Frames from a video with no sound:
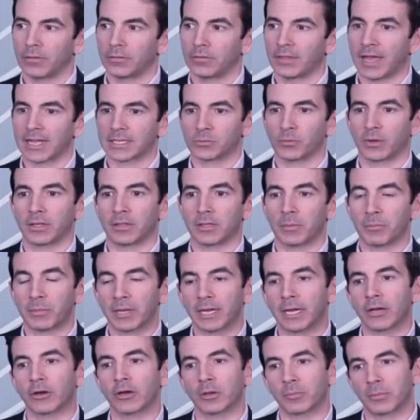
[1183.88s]
that's when the
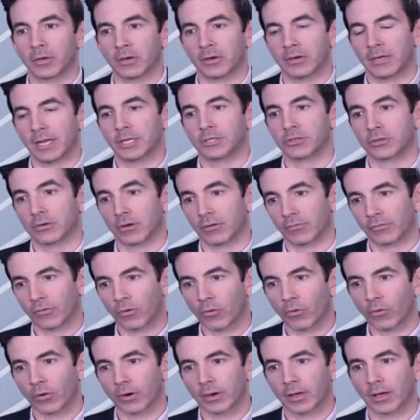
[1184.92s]
peer-to-peer nature of
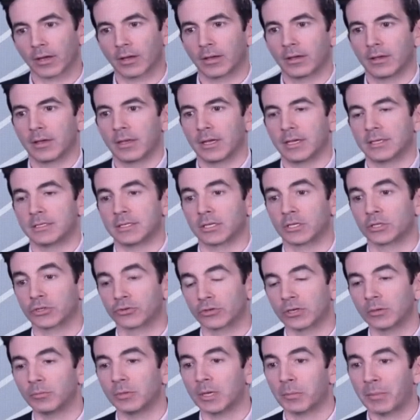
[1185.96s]
Corda is
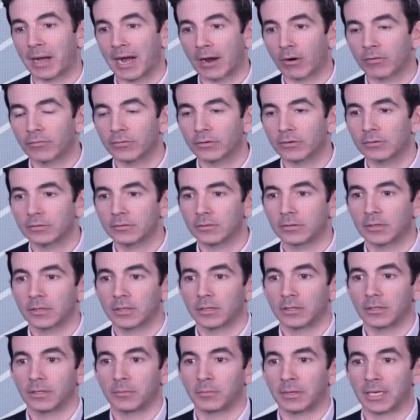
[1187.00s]
extremely powerful,
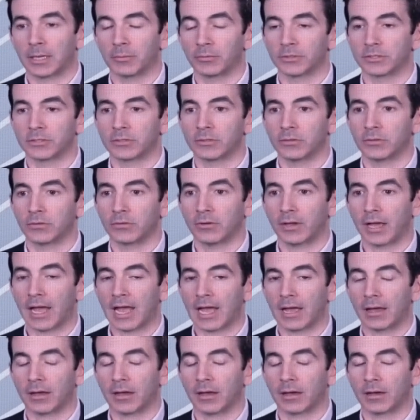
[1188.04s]
be able to
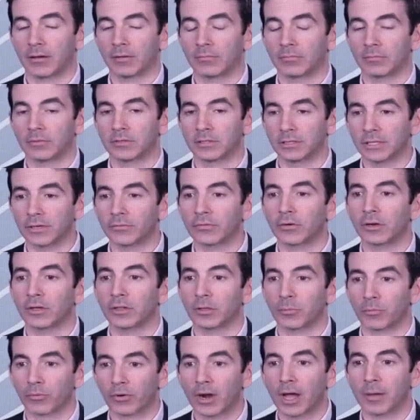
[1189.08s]
deliver on
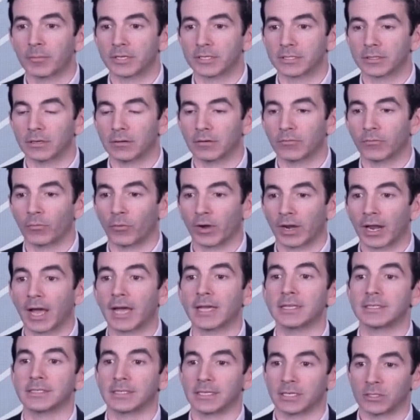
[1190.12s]
the promise of what
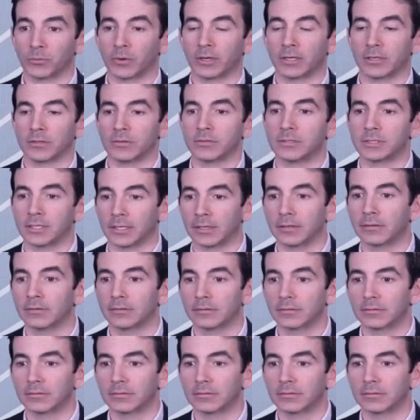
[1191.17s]
I see is what you see.